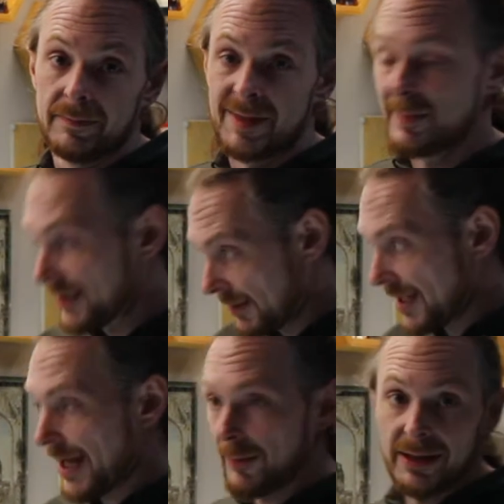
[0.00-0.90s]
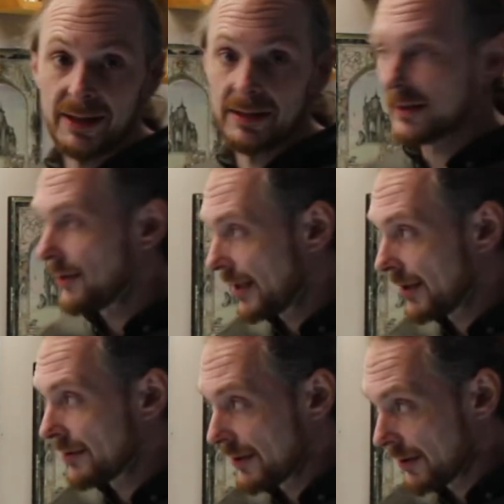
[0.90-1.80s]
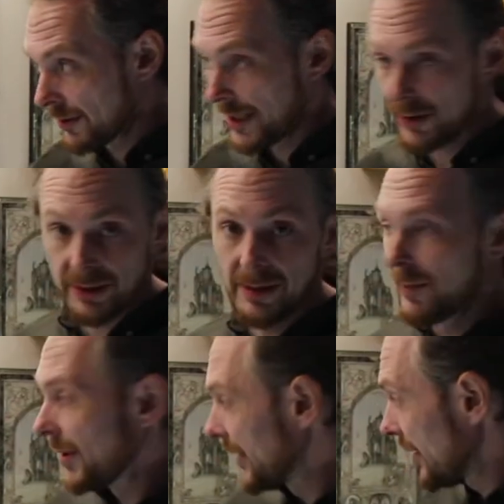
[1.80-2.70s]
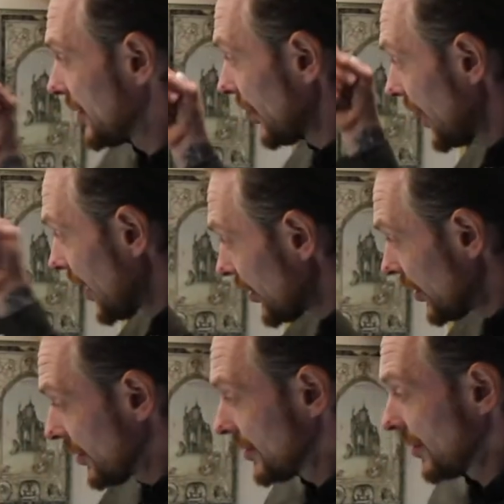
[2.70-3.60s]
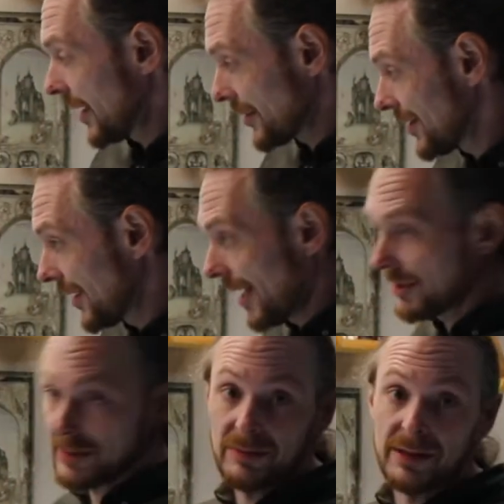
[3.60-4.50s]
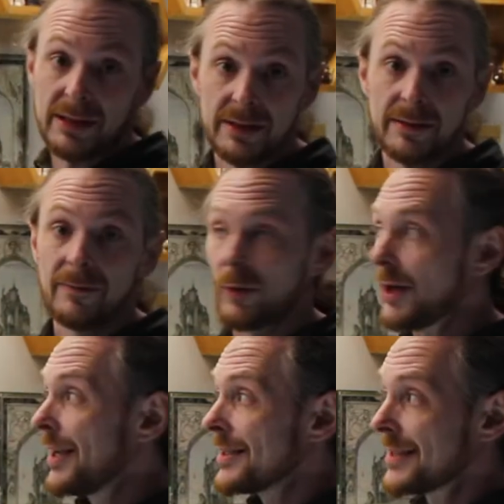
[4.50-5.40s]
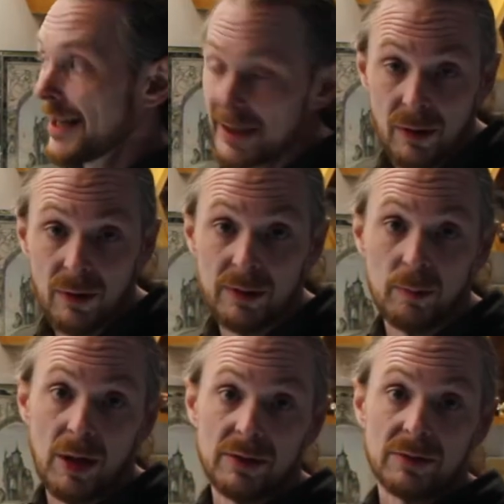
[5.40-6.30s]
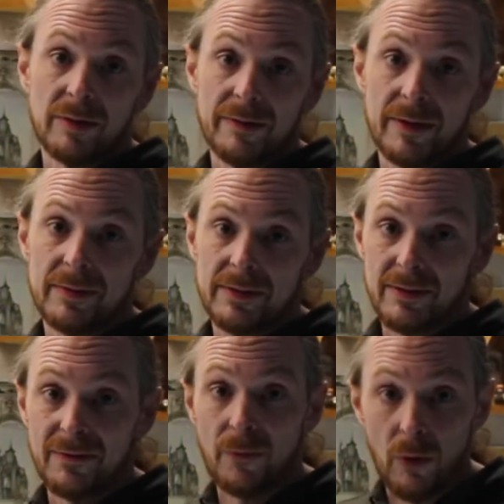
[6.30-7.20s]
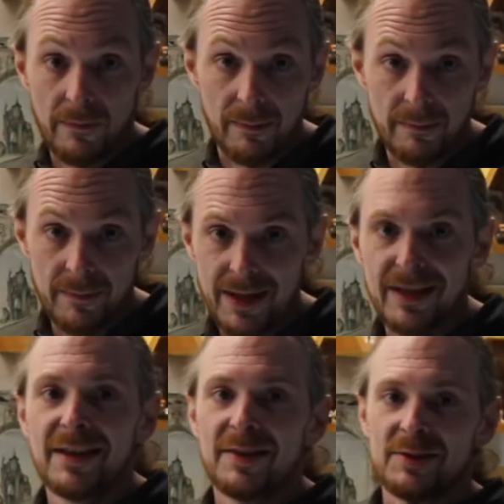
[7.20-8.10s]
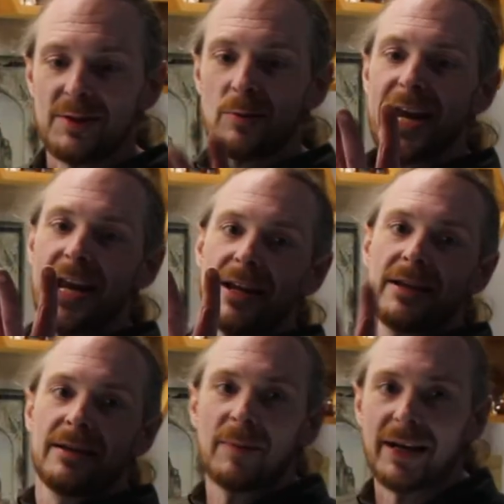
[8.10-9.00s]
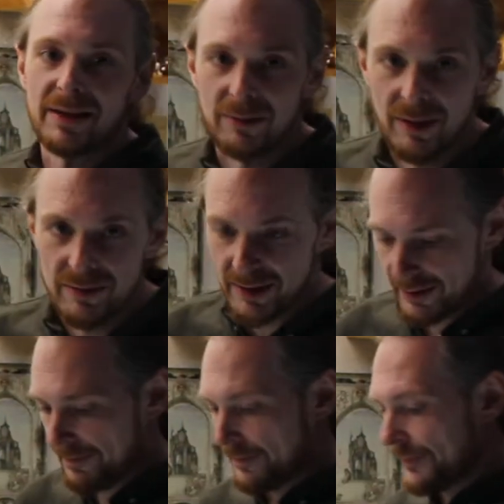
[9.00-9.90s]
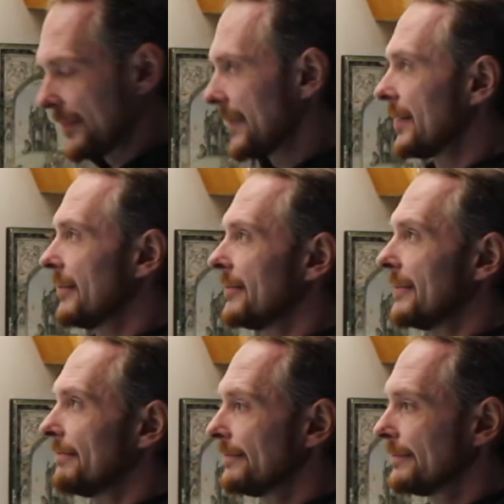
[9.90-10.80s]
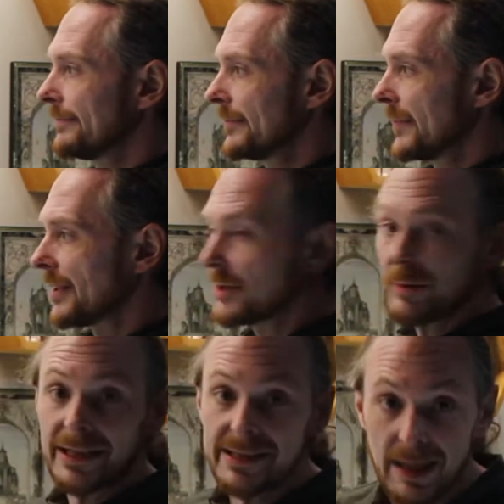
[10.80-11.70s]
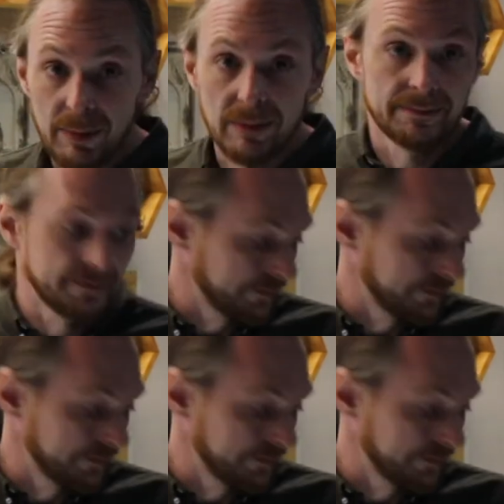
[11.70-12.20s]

Spend some time with this, you'll get used to the notation. But these are Newton's notation and Leibniz notation for second order partial derivatives. There's four of them. There's three by Clairaut's theorem. Let's do an example.